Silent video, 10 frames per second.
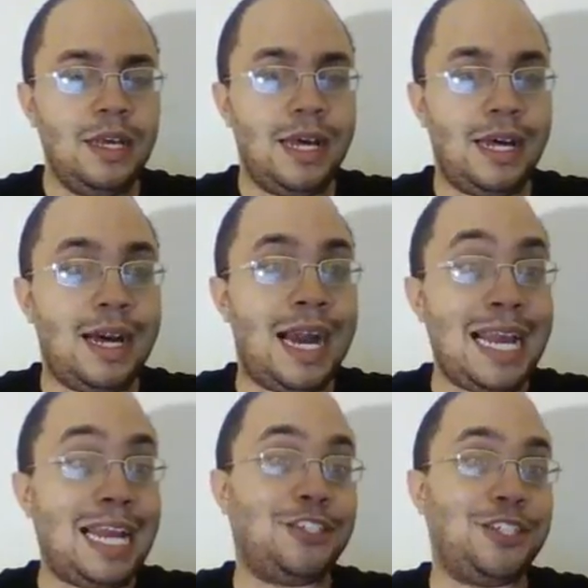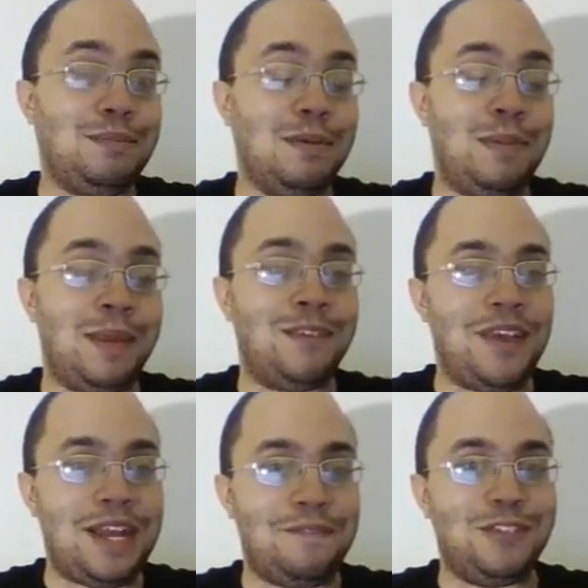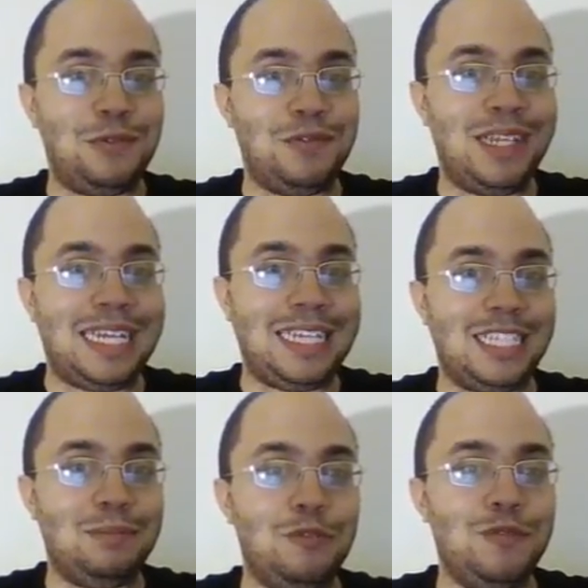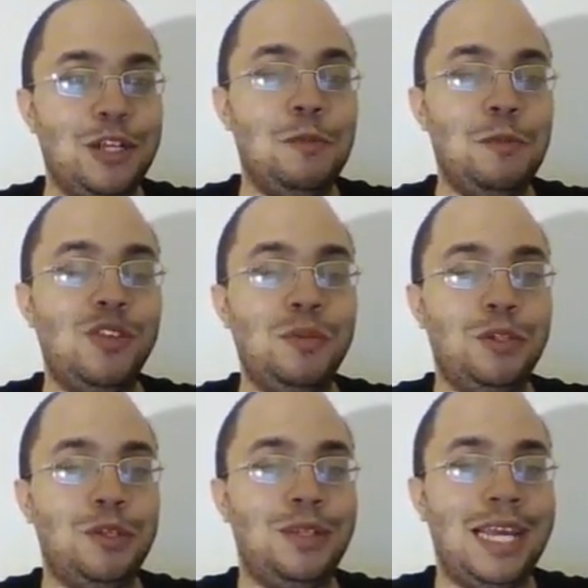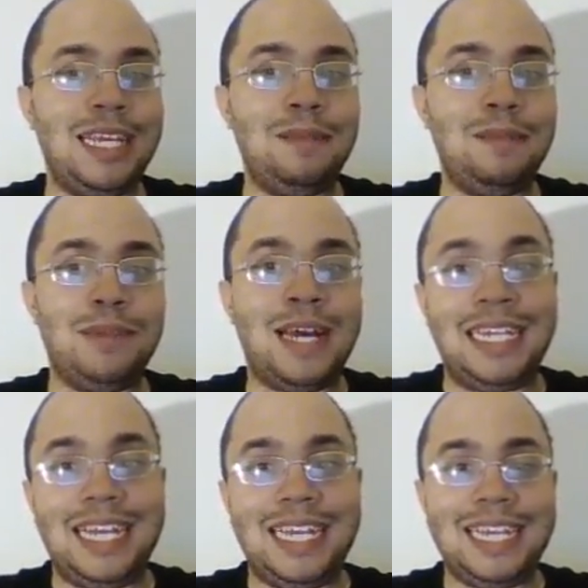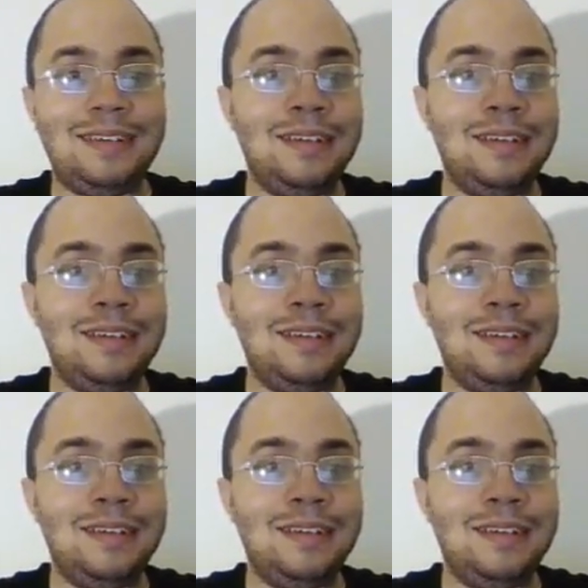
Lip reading: I actually am a big fan of this move. I like this move. I know most people don't like it, but I like it.